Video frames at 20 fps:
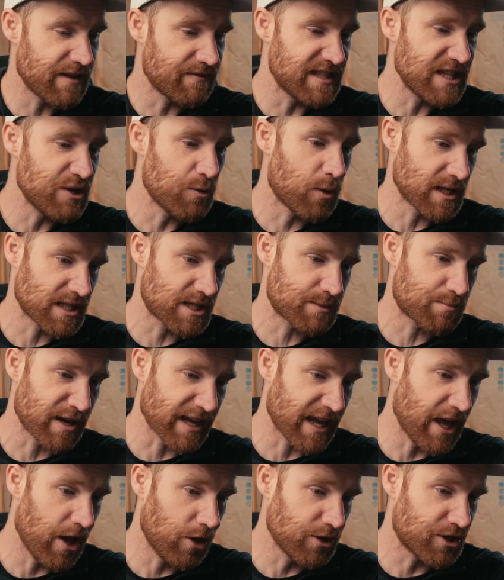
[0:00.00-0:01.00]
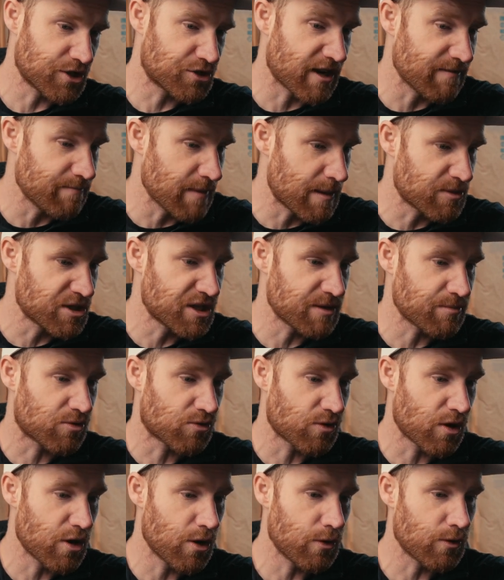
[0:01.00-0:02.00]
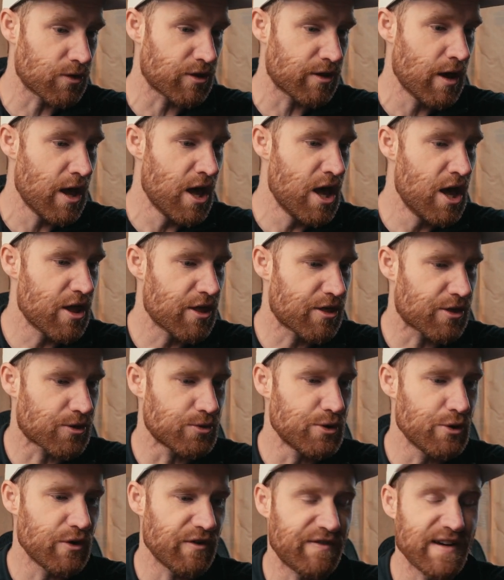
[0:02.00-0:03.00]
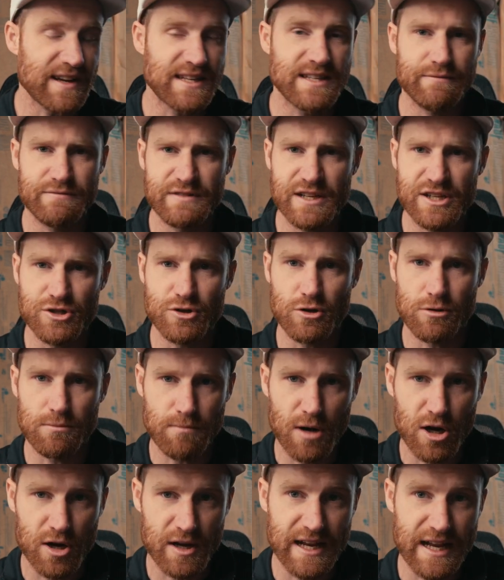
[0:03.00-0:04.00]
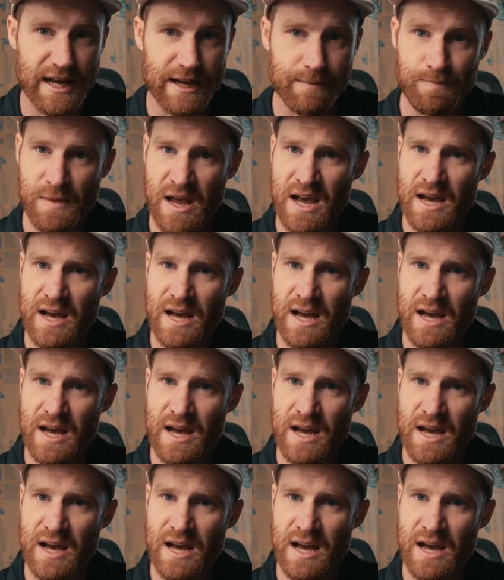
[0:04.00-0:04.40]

of D1 Spring Hill to drive membership growth through effective digital marketing.